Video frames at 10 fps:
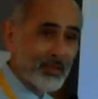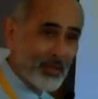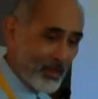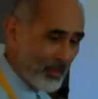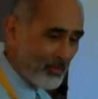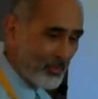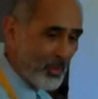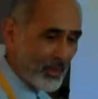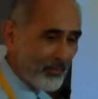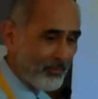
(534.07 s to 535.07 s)
saying they've
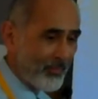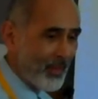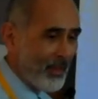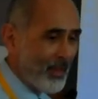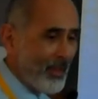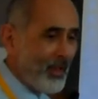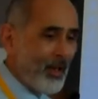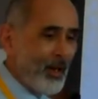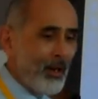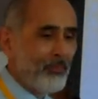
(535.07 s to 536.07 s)
quit.
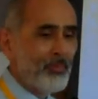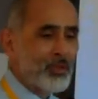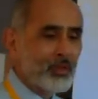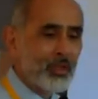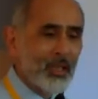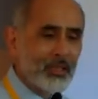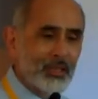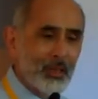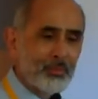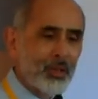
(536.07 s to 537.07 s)
So the
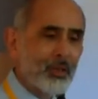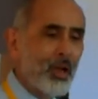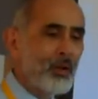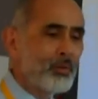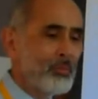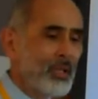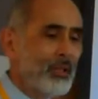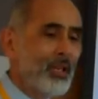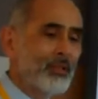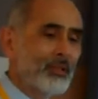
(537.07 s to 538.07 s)
next steps are how to
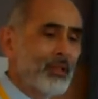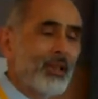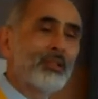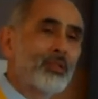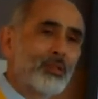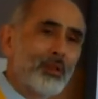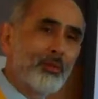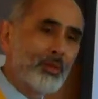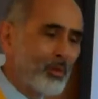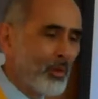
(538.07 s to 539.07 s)
maintain the site as a
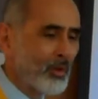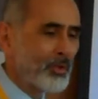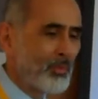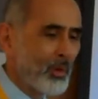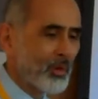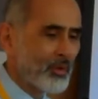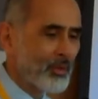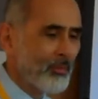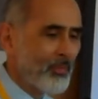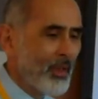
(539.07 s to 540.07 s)
service to all
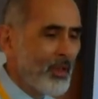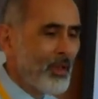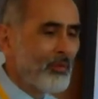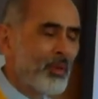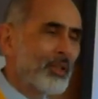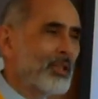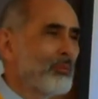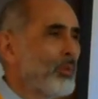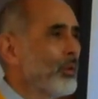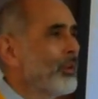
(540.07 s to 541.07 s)
smokers. For
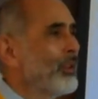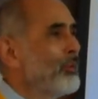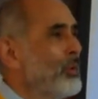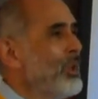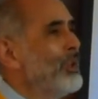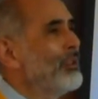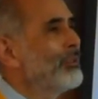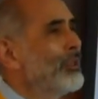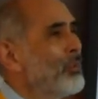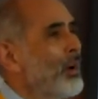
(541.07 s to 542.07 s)
example, we
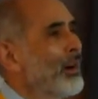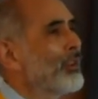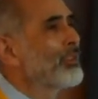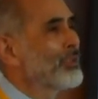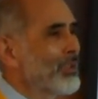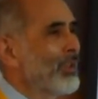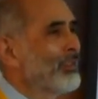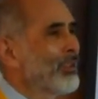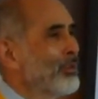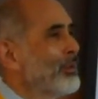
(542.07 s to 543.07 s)
require
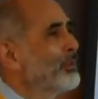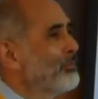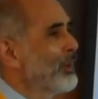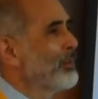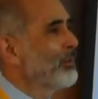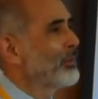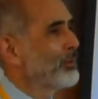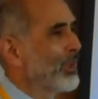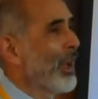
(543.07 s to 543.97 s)
consent in order to be able to